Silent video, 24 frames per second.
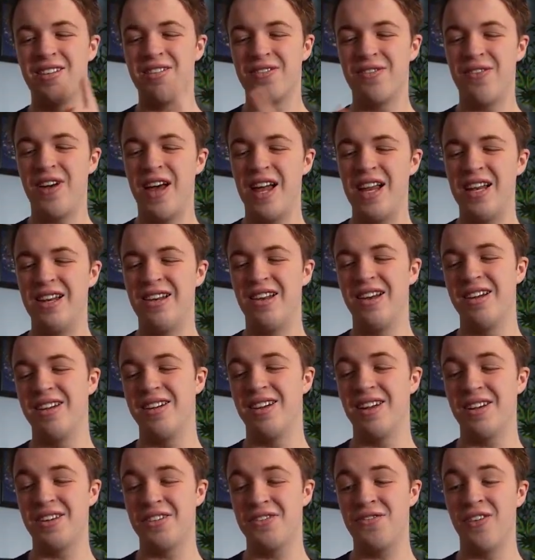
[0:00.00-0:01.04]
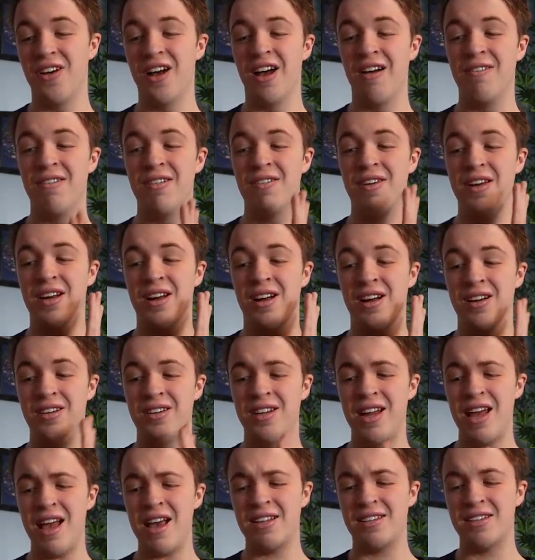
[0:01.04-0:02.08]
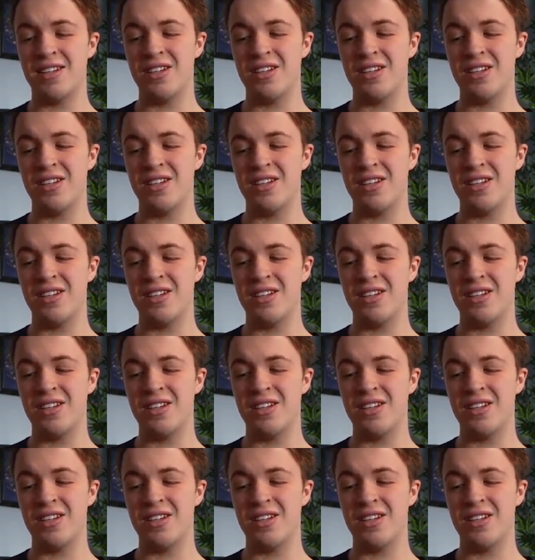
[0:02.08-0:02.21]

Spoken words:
then look no further than our next